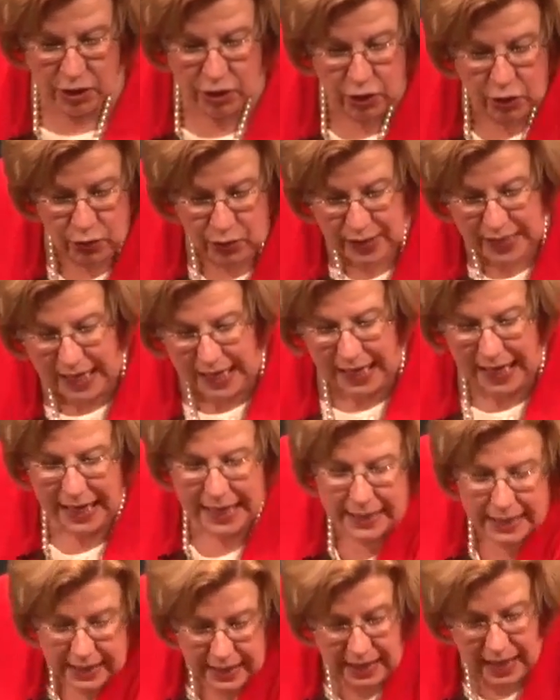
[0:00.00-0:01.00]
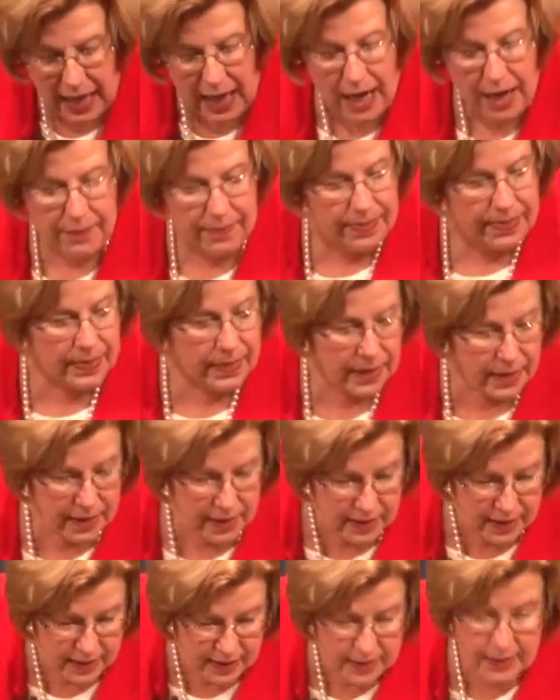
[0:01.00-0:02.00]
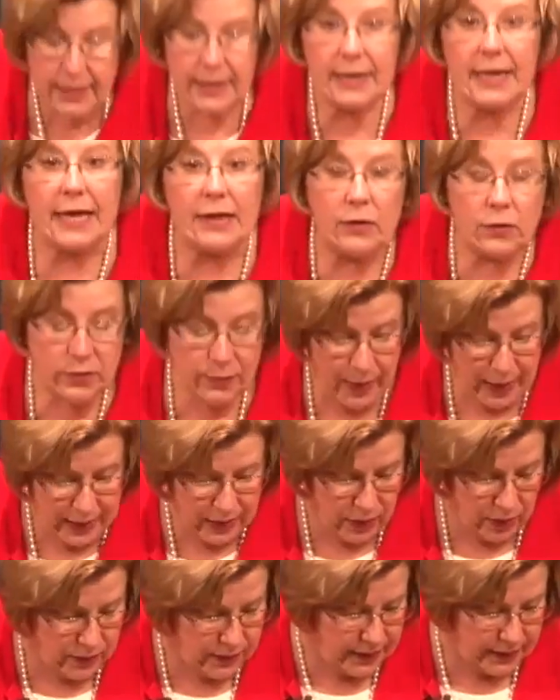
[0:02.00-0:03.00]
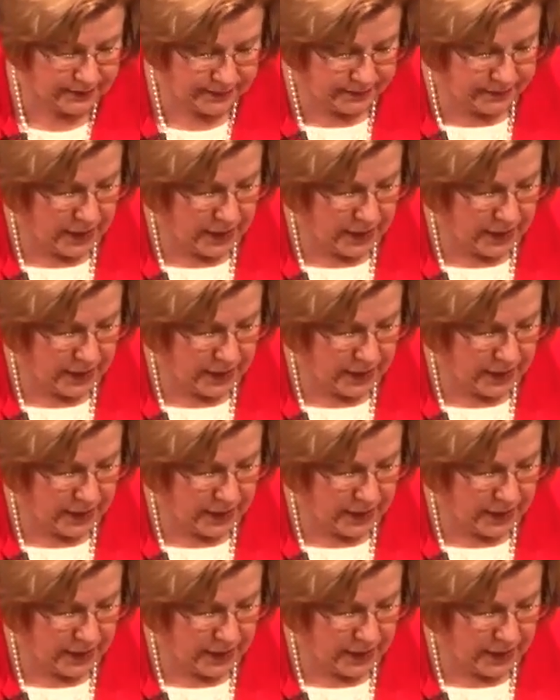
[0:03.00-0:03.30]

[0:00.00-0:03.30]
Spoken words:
you can get those pine cones.